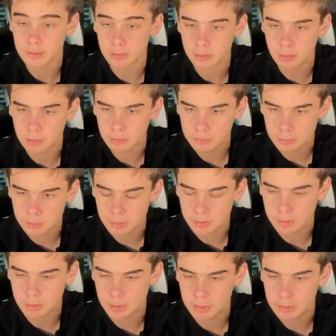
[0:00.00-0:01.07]
over
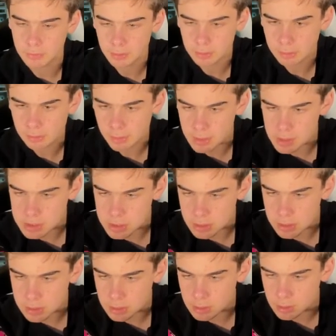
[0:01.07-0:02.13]
it anywhere,
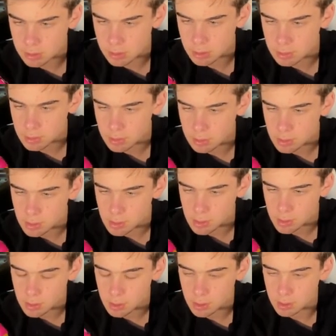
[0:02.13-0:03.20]
actually.
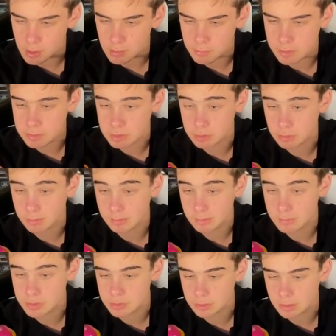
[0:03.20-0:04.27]

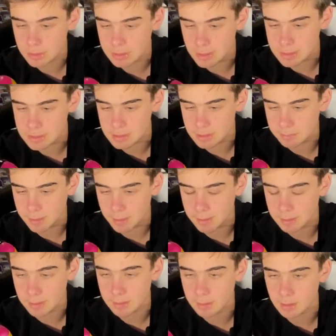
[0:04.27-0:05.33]
It was really nicely
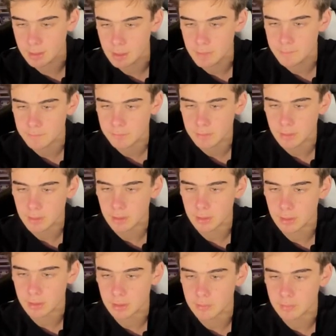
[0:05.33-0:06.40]
painted.
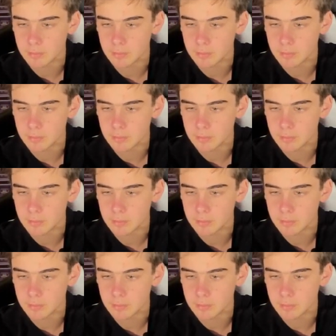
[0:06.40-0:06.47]
A